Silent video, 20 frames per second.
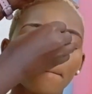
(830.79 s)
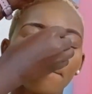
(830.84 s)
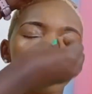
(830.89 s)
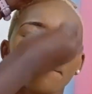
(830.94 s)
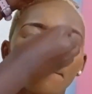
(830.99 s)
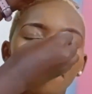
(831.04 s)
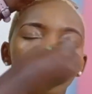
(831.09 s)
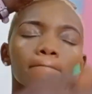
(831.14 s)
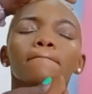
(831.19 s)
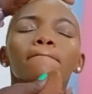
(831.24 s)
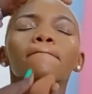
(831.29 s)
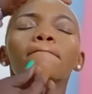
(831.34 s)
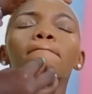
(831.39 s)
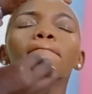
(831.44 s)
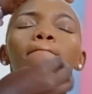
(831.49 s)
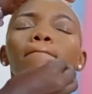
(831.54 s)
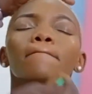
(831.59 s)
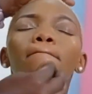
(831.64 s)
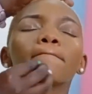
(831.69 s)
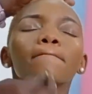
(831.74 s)
to look
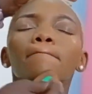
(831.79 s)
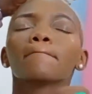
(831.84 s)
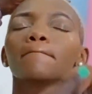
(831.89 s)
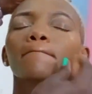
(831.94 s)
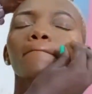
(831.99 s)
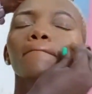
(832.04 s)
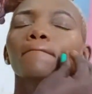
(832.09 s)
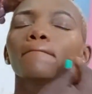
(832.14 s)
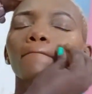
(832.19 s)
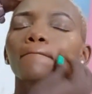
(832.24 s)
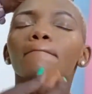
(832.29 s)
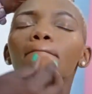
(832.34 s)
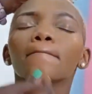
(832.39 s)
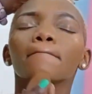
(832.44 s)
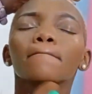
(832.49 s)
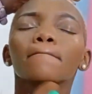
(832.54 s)
like we want.